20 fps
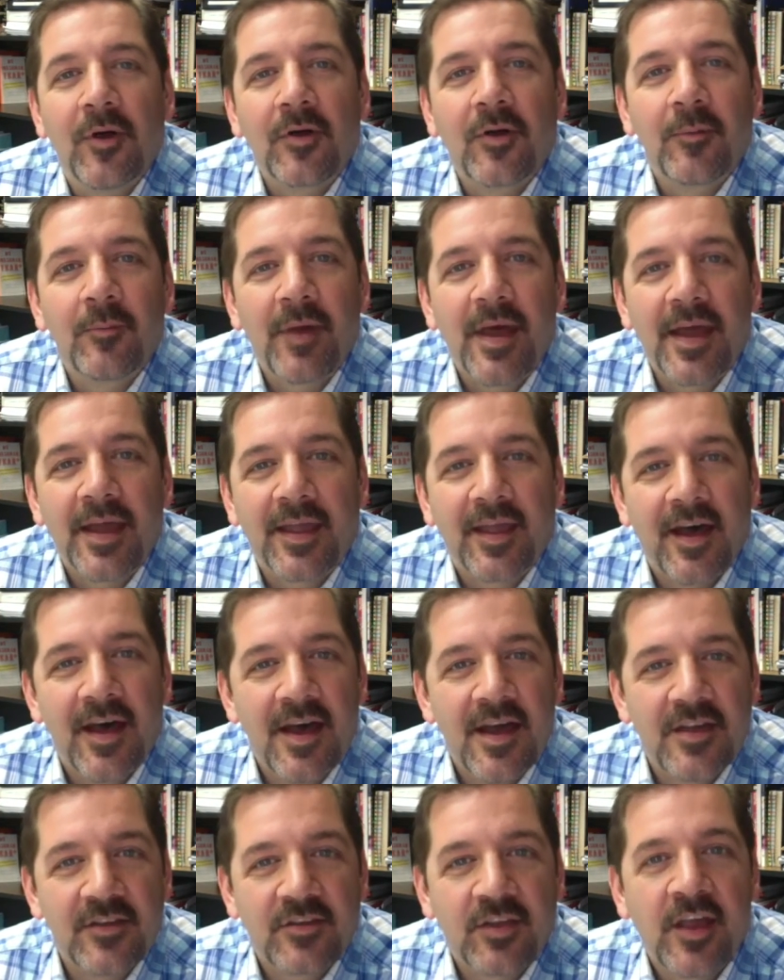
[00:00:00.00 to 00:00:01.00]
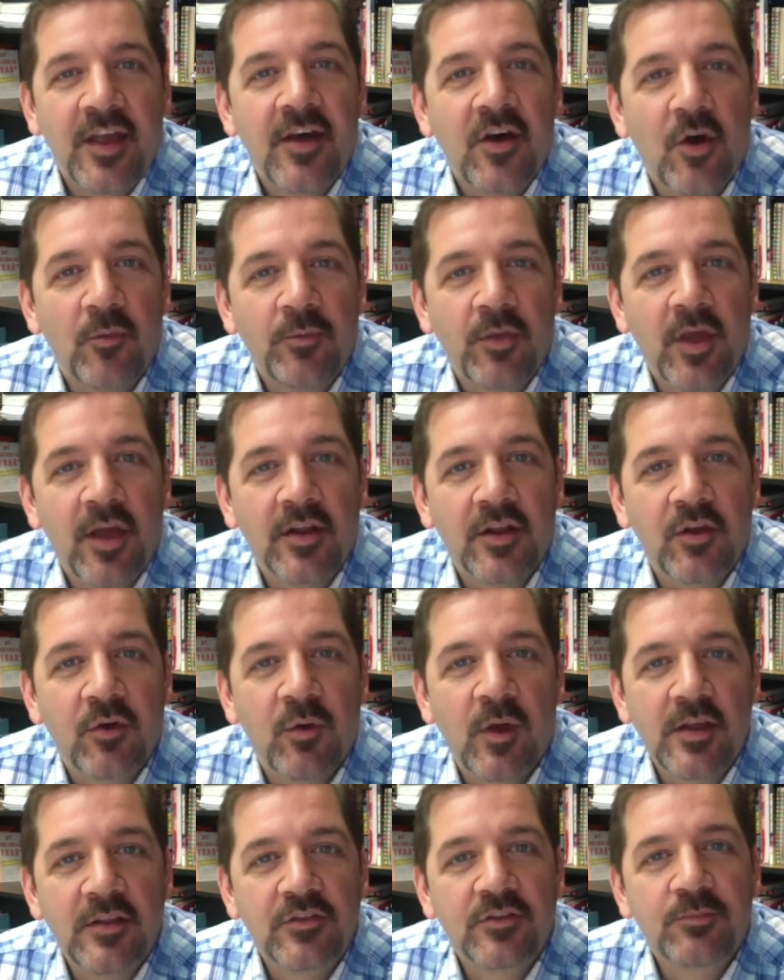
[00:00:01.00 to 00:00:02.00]
Welcome back, guys. Hope you had a
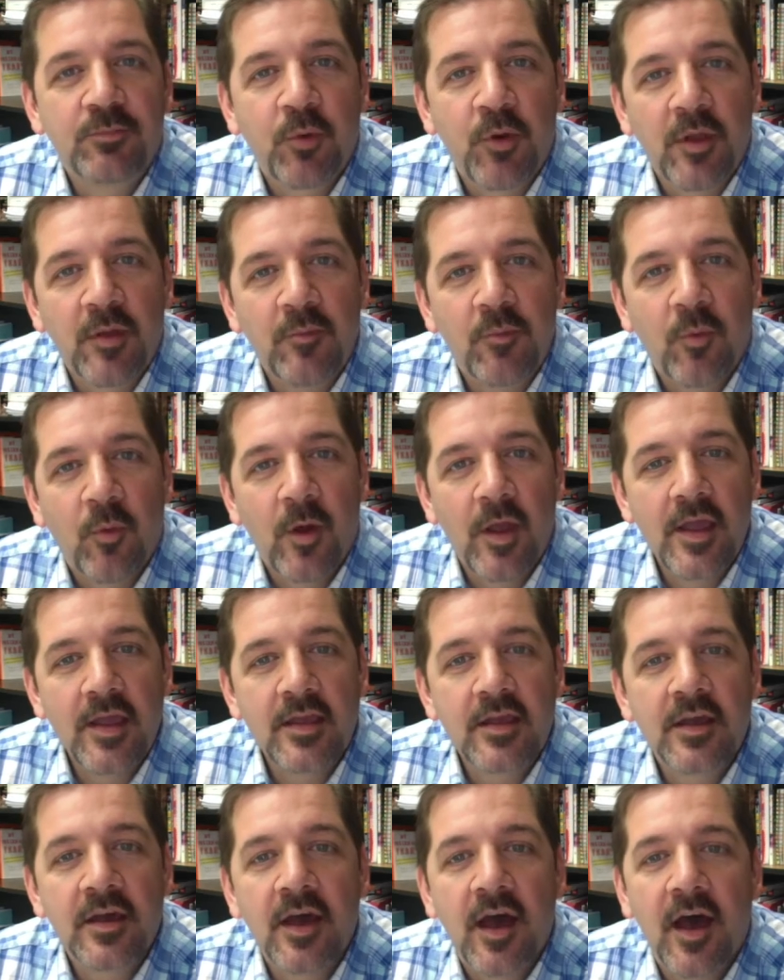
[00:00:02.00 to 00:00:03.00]
great spring break.